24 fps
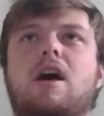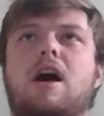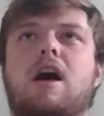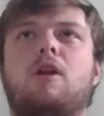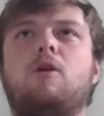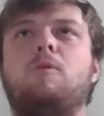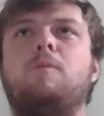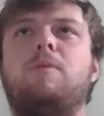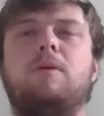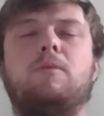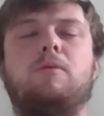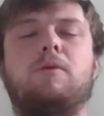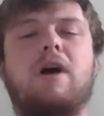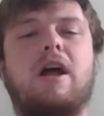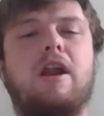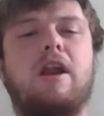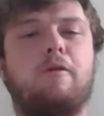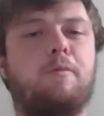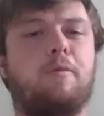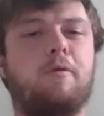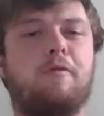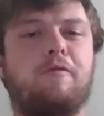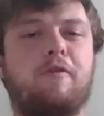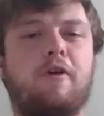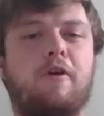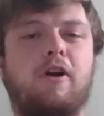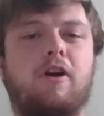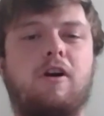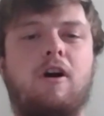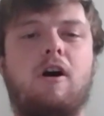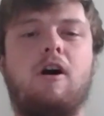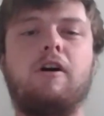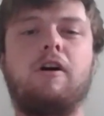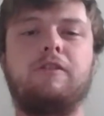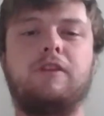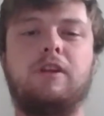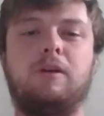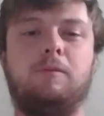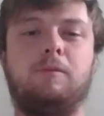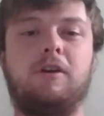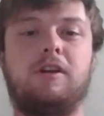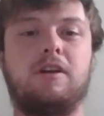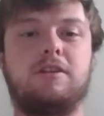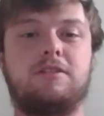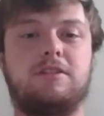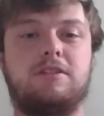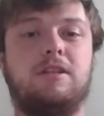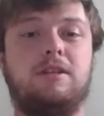I know people kind of prefer Conley
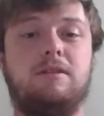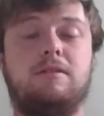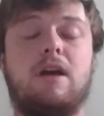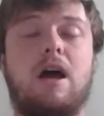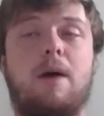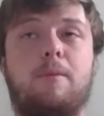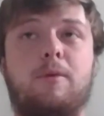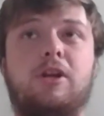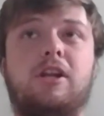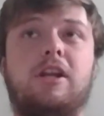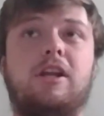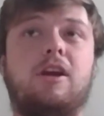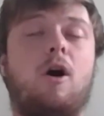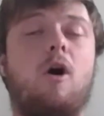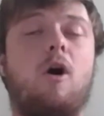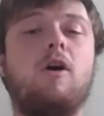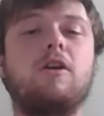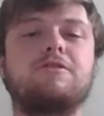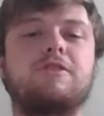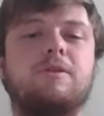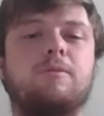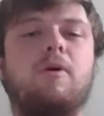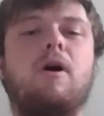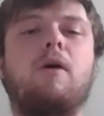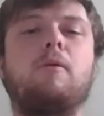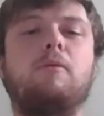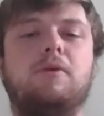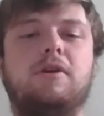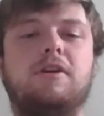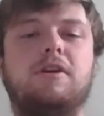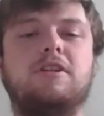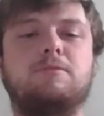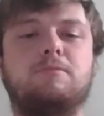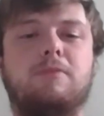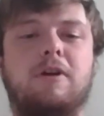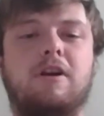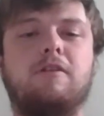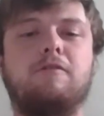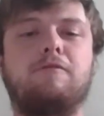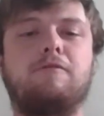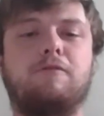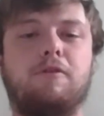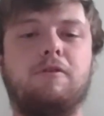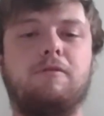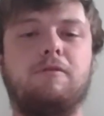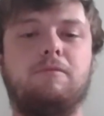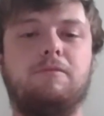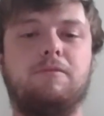because he honestly probably is better
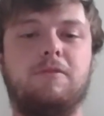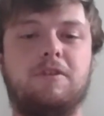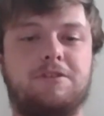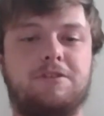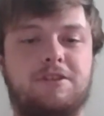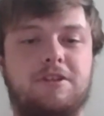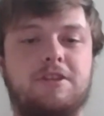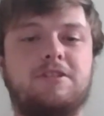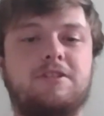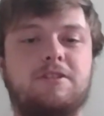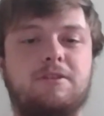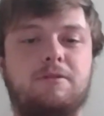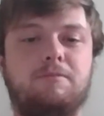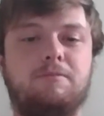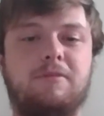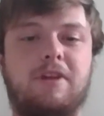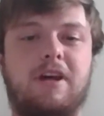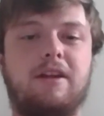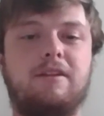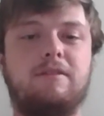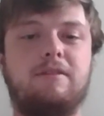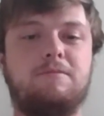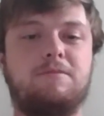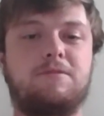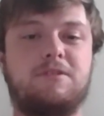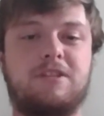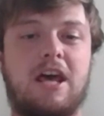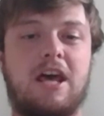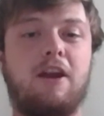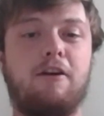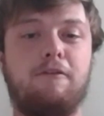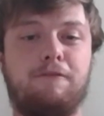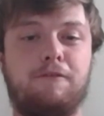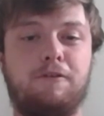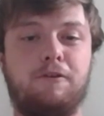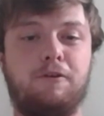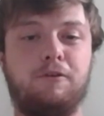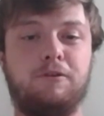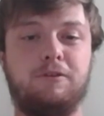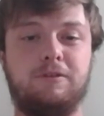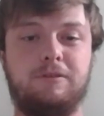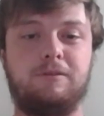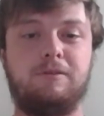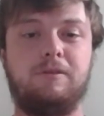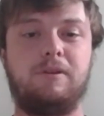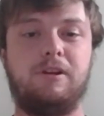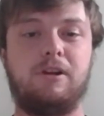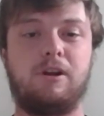for the system that Satterfield
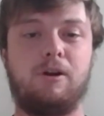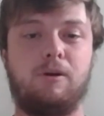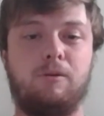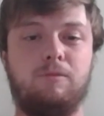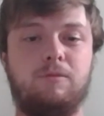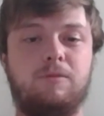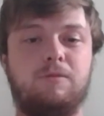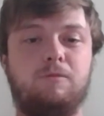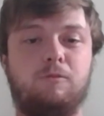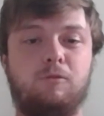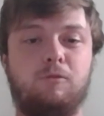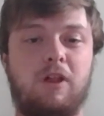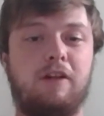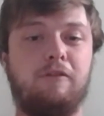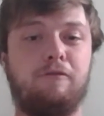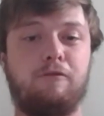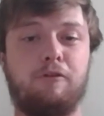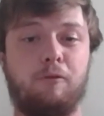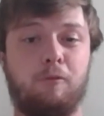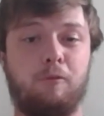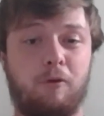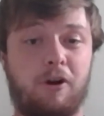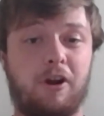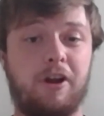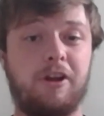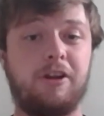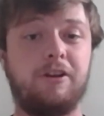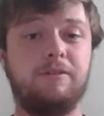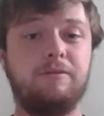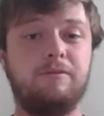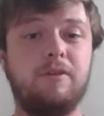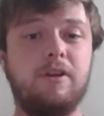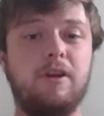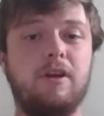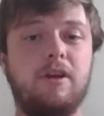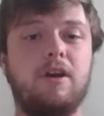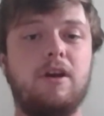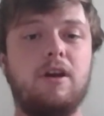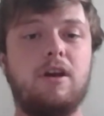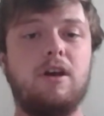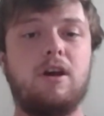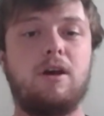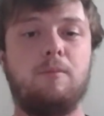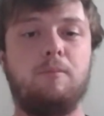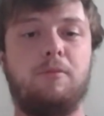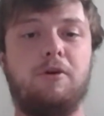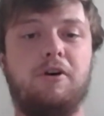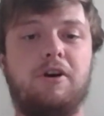and, Ledford run.
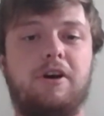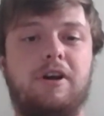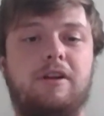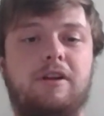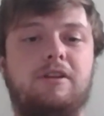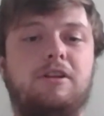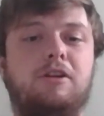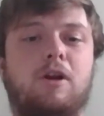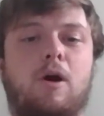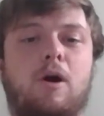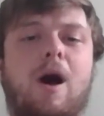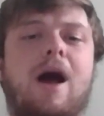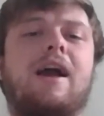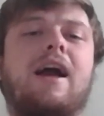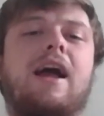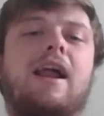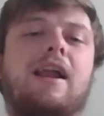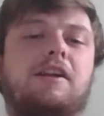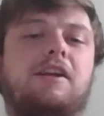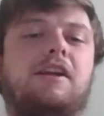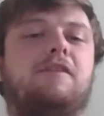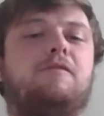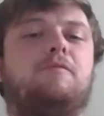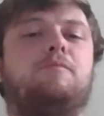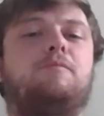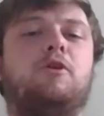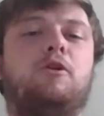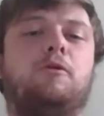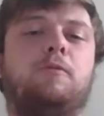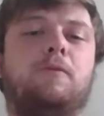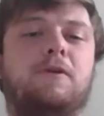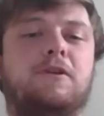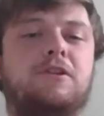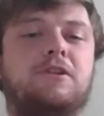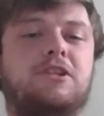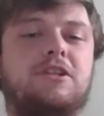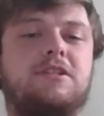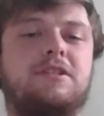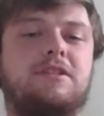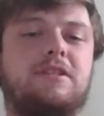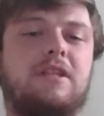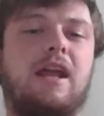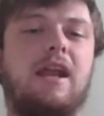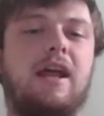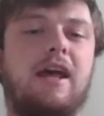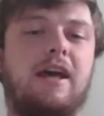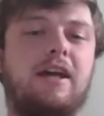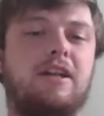But, I kind of give Puma just
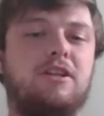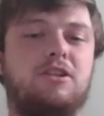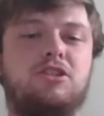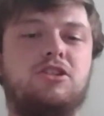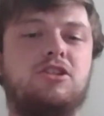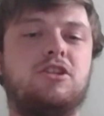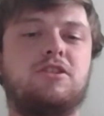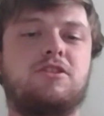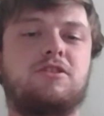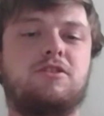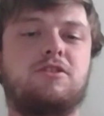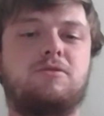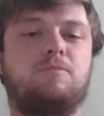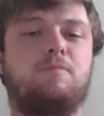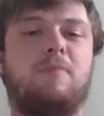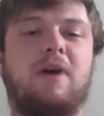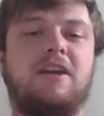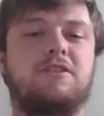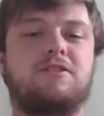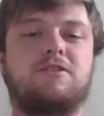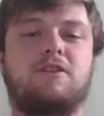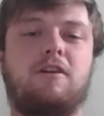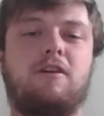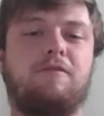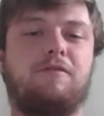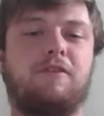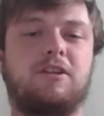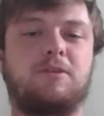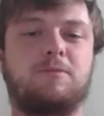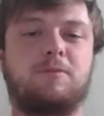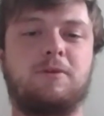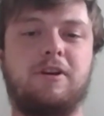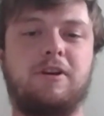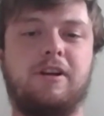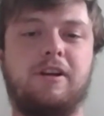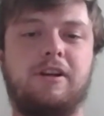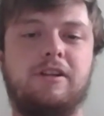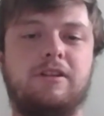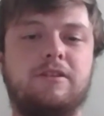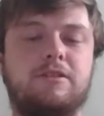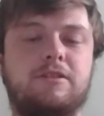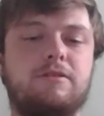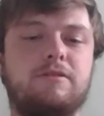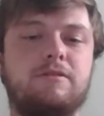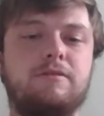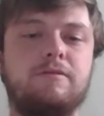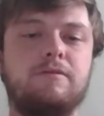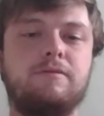that edge just based off
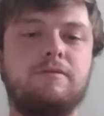experience.